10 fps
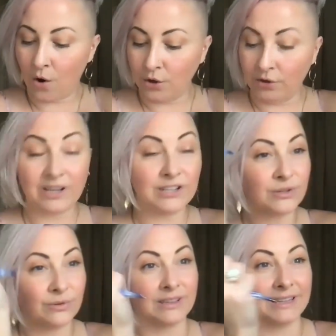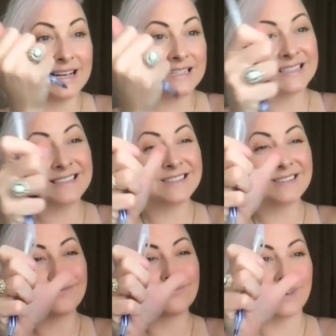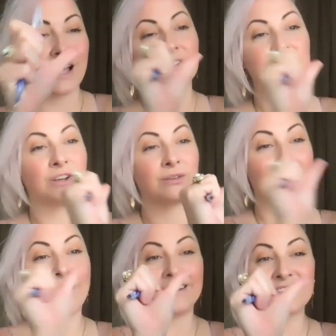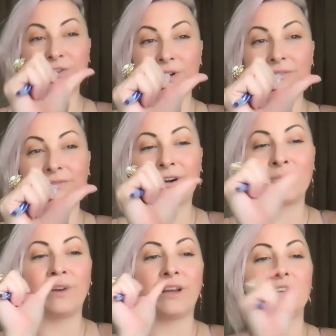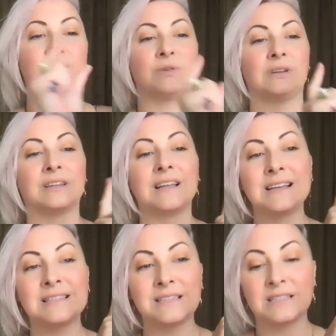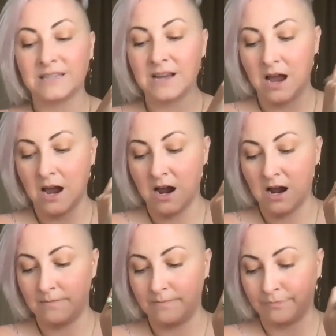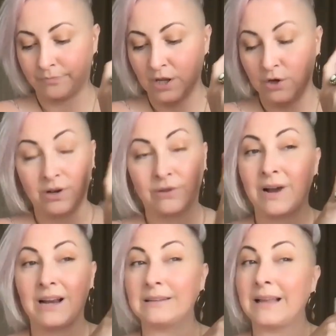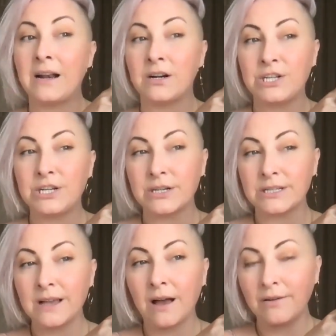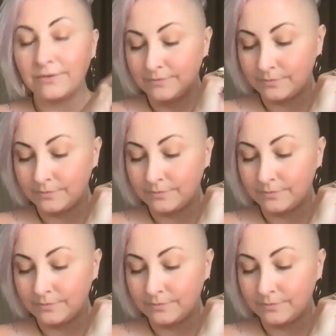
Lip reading: You can do a list. Okay, so you could write it in a story form. You could do a list. You can write a letter to yourself.